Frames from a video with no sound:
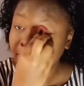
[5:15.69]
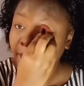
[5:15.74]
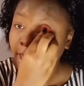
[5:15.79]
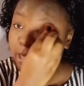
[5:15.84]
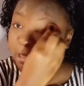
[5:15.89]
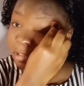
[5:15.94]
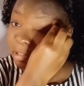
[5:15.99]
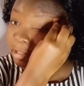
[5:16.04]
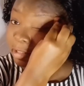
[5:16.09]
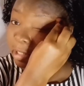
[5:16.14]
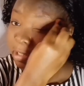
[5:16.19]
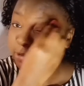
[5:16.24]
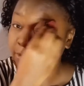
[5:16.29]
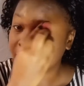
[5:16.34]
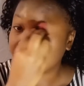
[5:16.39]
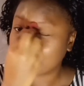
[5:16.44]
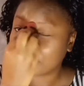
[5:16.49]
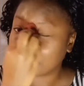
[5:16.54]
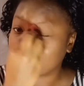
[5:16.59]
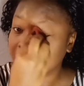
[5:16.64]
And he said
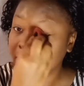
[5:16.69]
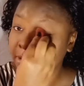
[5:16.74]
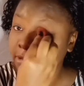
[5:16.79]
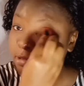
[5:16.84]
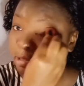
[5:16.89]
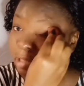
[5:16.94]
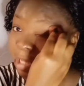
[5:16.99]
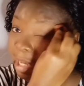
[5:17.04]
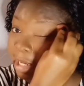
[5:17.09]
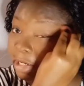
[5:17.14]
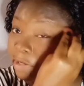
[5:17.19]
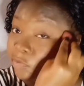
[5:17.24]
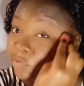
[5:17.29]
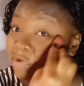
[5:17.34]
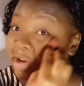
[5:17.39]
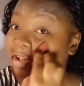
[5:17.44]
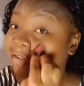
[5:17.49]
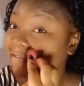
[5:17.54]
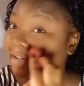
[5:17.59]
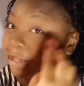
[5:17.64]
okay, that he will
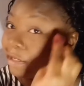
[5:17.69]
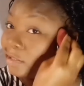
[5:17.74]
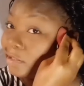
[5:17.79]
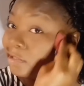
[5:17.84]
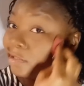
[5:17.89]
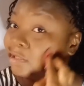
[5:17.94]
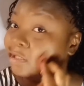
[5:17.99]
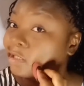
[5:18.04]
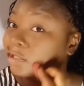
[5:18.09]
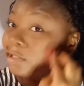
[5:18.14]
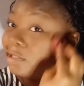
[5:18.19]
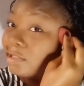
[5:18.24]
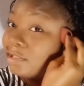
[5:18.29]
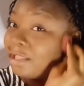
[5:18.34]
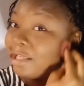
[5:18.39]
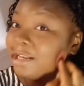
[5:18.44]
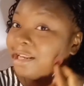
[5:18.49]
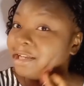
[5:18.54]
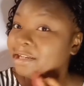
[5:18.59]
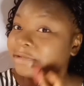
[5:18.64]
never
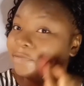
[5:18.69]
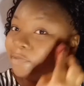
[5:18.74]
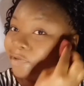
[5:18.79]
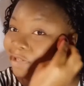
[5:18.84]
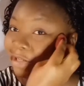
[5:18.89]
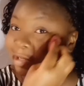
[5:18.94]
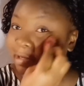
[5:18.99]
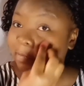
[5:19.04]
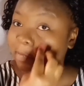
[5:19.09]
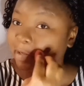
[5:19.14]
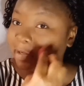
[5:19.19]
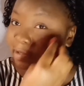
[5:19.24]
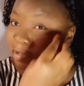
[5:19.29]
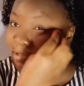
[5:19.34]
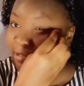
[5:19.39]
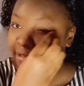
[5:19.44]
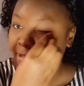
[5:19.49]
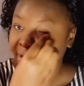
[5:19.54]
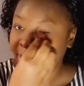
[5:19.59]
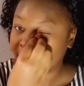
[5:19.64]
tell anybody about
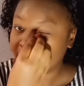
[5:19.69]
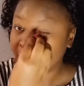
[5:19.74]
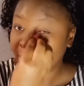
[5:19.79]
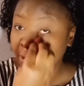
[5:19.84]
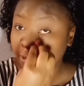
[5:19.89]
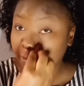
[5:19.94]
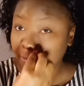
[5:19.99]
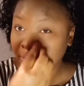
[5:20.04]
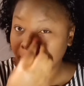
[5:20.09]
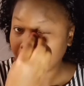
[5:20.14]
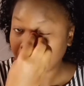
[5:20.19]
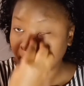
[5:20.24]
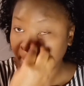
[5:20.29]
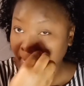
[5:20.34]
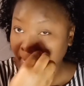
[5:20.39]
it. So